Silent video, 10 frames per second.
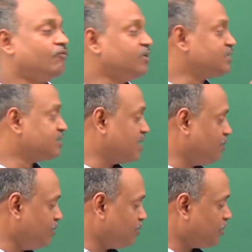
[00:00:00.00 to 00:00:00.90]
which is
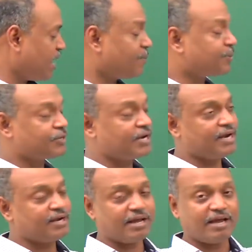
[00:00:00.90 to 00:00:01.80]
able to
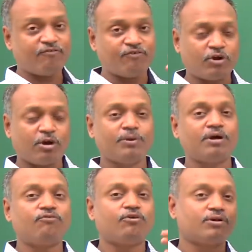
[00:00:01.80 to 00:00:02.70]
abstract a
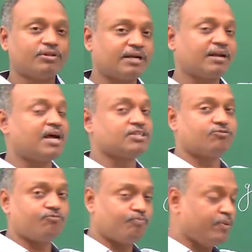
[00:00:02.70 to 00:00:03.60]
phenomena for that class
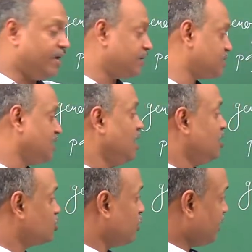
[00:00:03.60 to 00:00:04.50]
of beings.
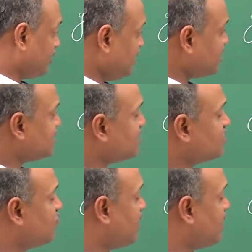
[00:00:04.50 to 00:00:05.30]
So this is